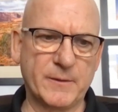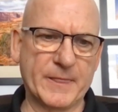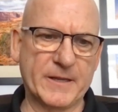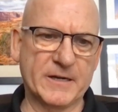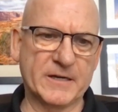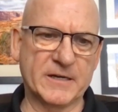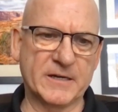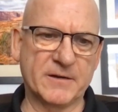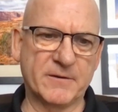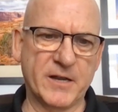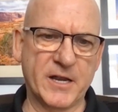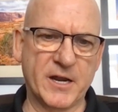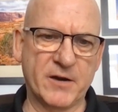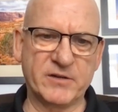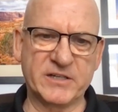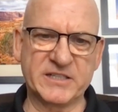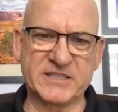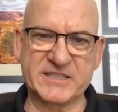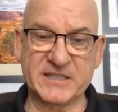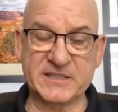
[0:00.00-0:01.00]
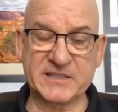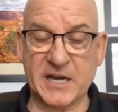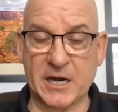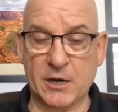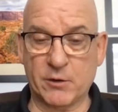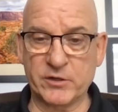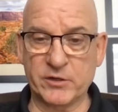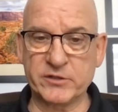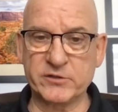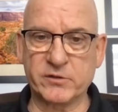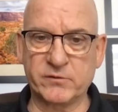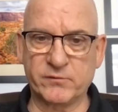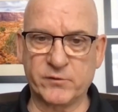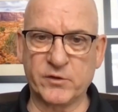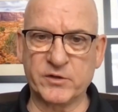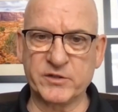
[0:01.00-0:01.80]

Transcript: uh, every six hours for